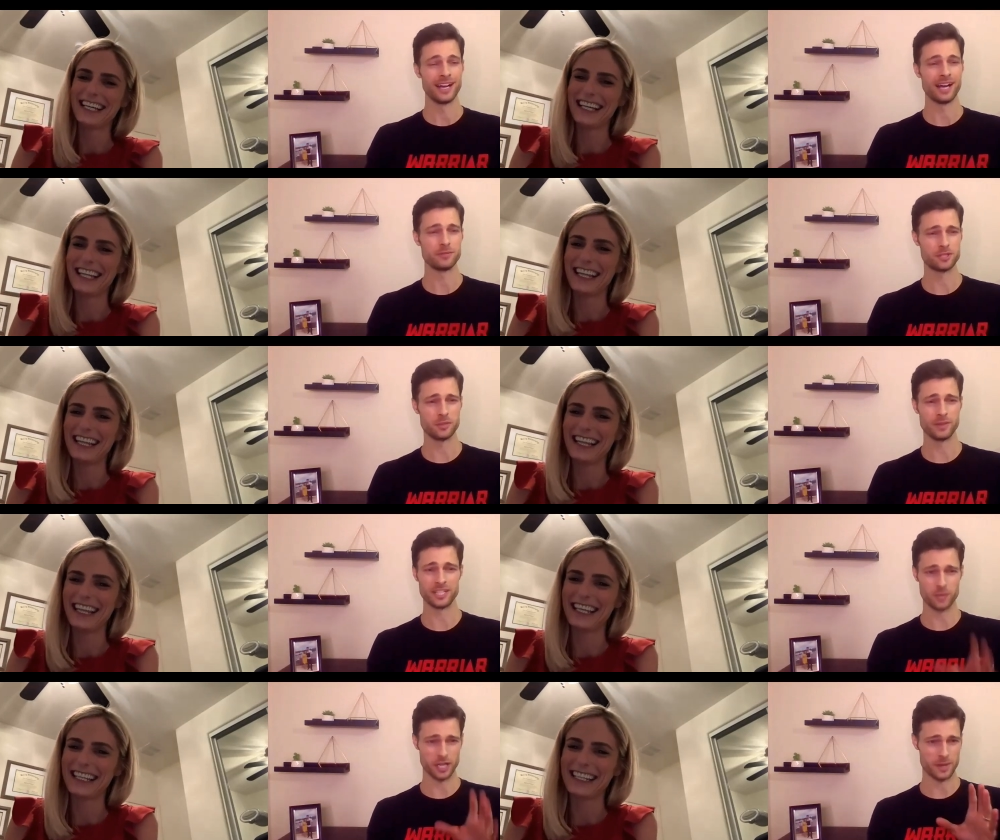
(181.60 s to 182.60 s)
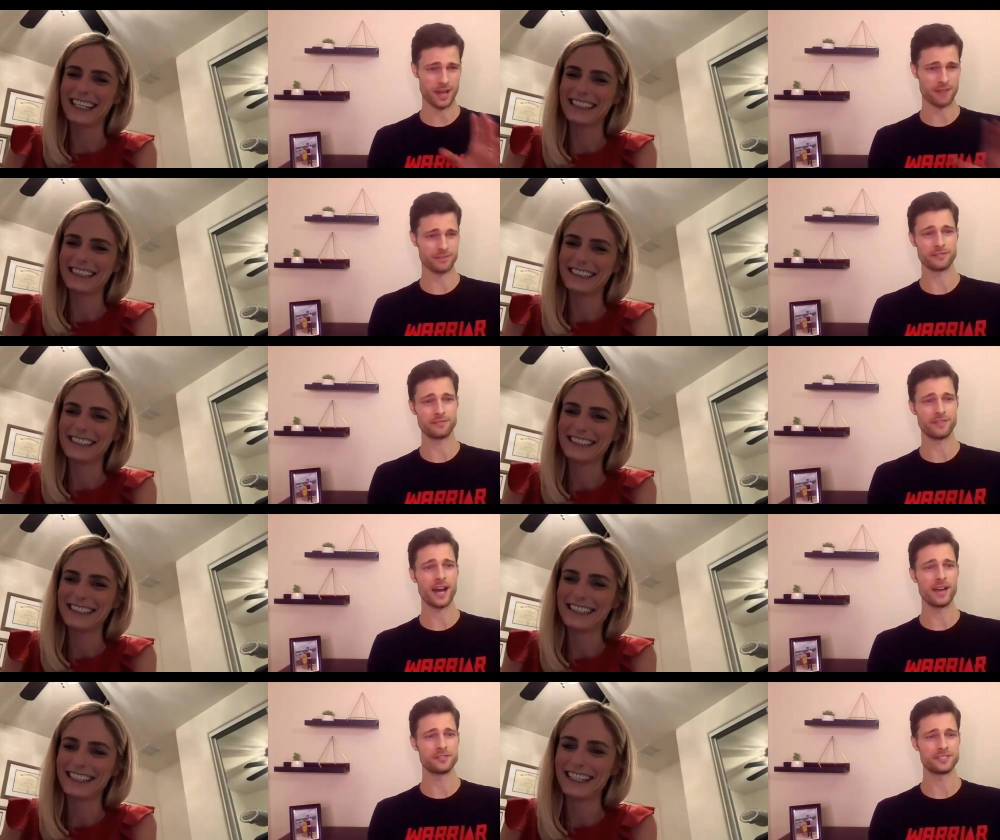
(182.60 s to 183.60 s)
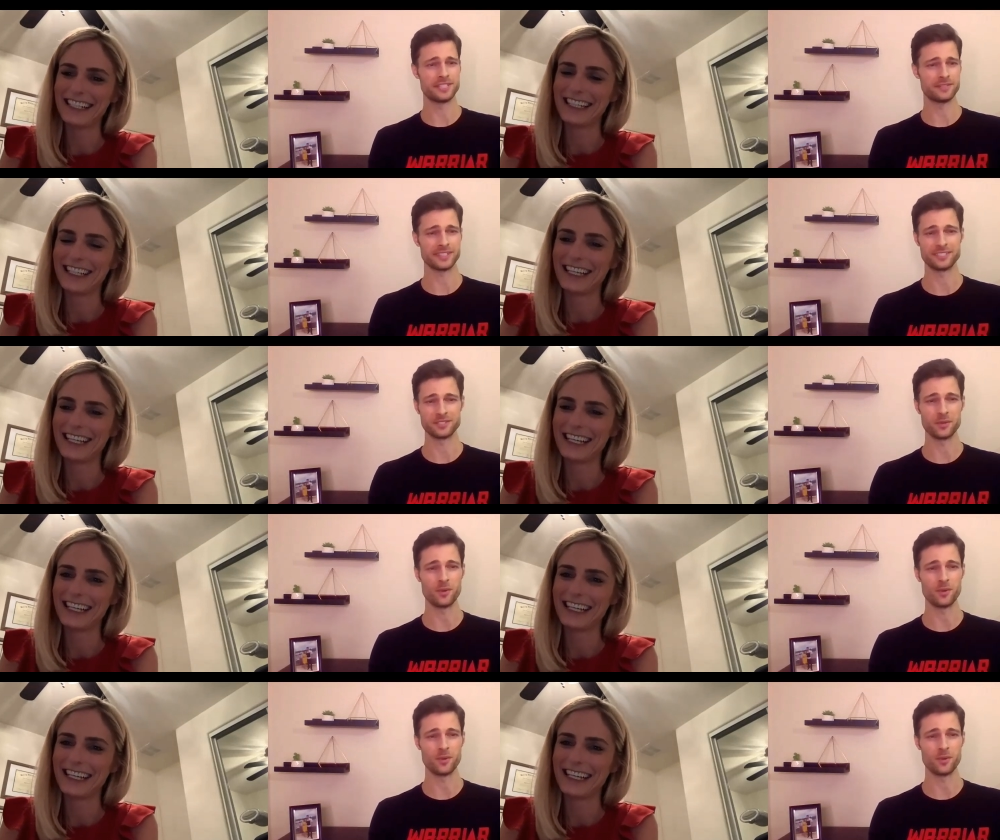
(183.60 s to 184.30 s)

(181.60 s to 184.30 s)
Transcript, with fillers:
Speaker 1: I'm assuming that's Thank why you, you have like five certificates on the